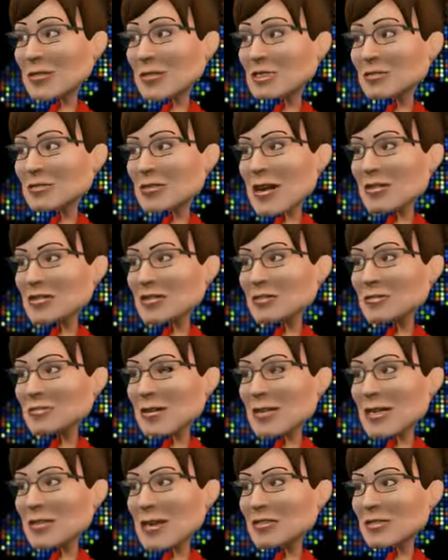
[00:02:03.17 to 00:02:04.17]
taxes,
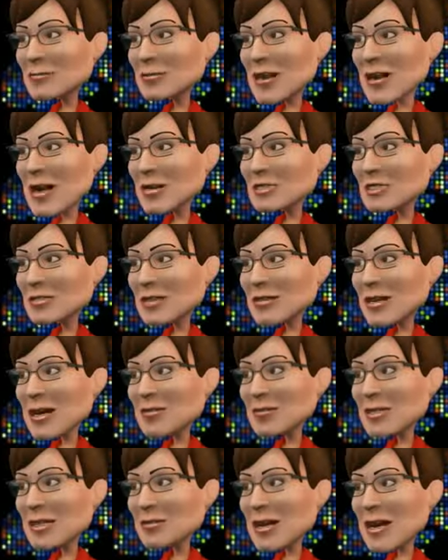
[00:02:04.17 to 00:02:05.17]
people seem to like the
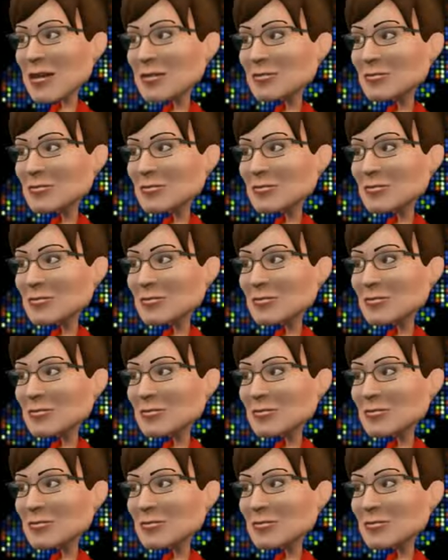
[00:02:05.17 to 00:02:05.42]
idea.